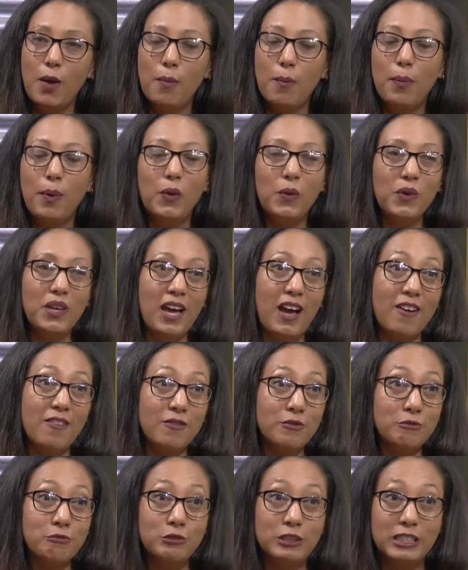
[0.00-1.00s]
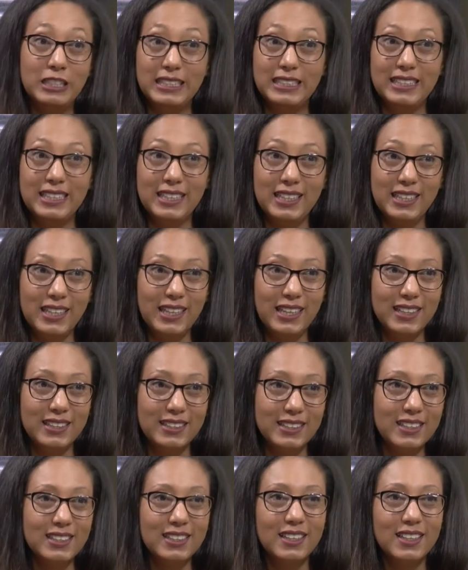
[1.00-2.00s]
but we have really
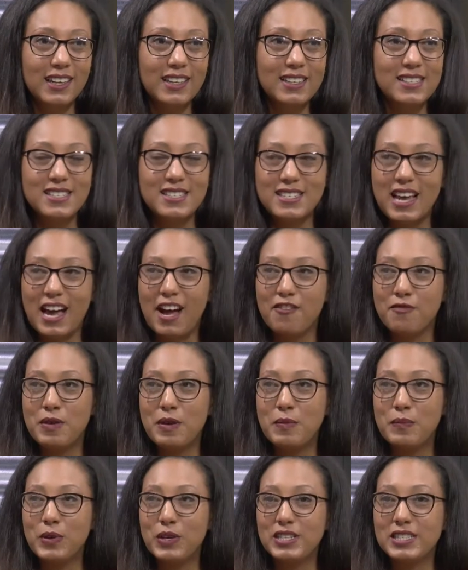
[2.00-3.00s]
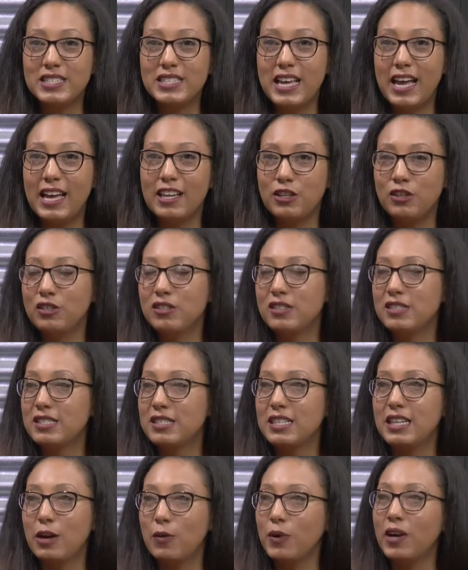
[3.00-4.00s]
dedicated staff members that you'll see
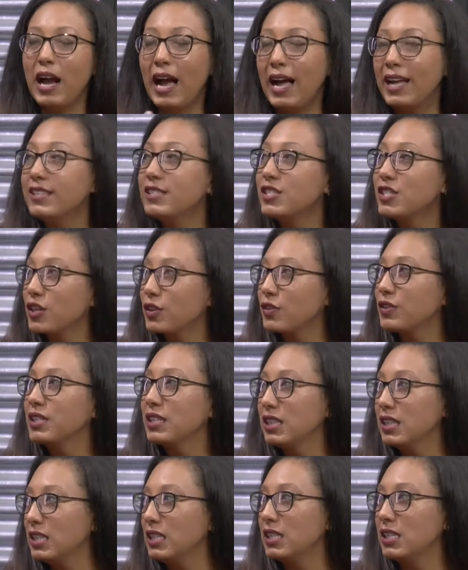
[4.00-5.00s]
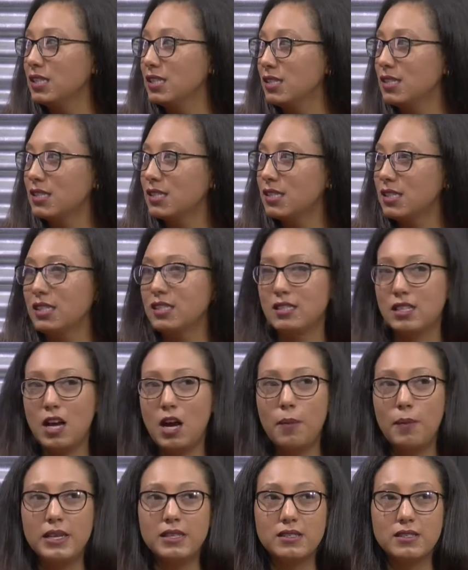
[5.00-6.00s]
that we're answering these these
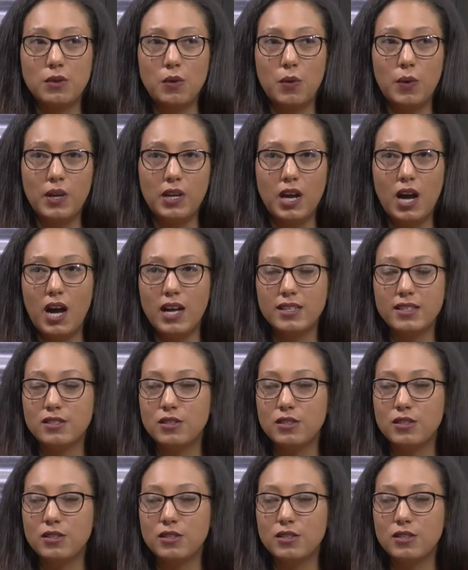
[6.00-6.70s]
comments going on.